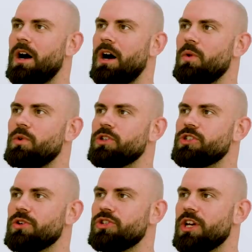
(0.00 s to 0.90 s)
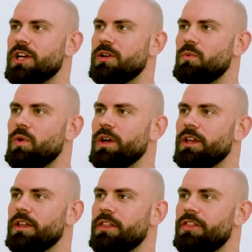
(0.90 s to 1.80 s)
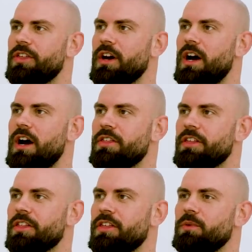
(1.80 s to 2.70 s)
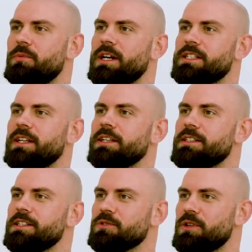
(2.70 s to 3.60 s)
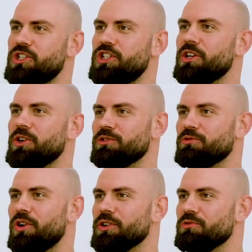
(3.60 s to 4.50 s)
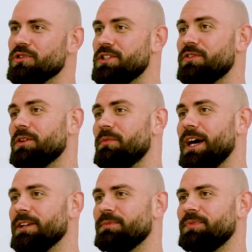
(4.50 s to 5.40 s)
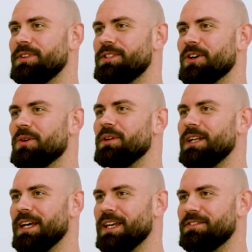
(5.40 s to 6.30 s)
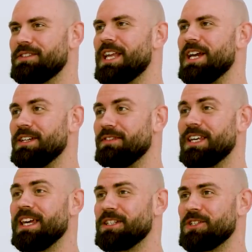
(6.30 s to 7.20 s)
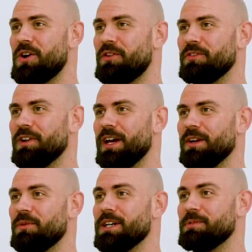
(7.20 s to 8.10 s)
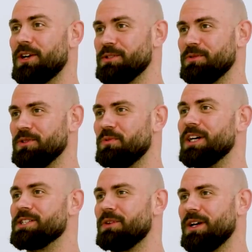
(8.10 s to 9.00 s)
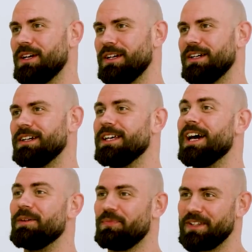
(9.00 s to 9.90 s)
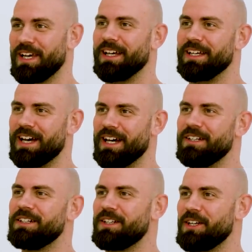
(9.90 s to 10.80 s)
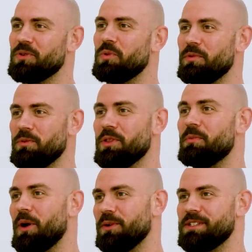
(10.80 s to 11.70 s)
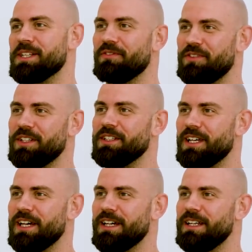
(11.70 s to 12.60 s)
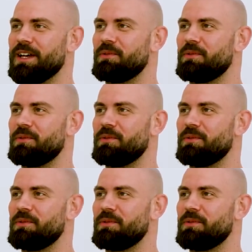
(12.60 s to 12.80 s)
I would associate it with. I think the thing with masculinity is when shit goes wrong, you reach for the man. Do you know what I mean? Like if if it kicks off, you're like, "Where's my husband? Where's my?" Yeah, yeah, yeah, yeah. The women with the boats and everything. Yeah, and